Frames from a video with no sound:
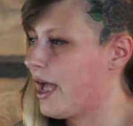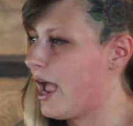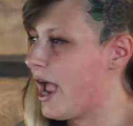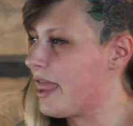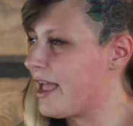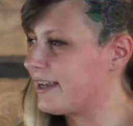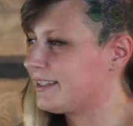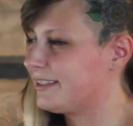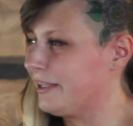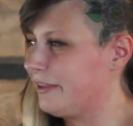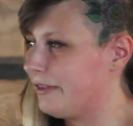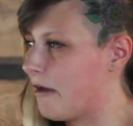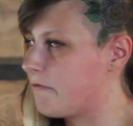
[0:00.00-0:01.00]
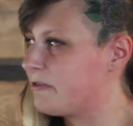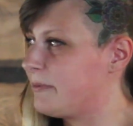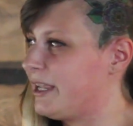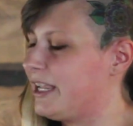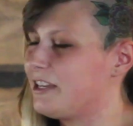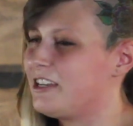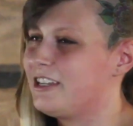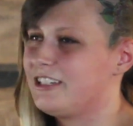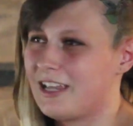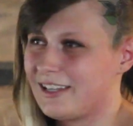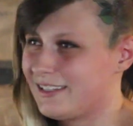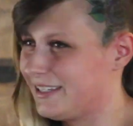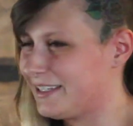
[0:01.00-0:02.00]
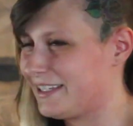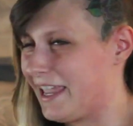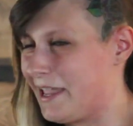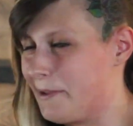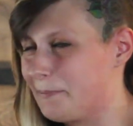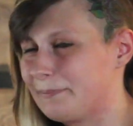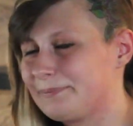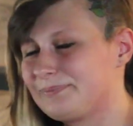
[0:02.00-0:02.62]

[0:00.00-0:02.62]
And that still loved me just the same.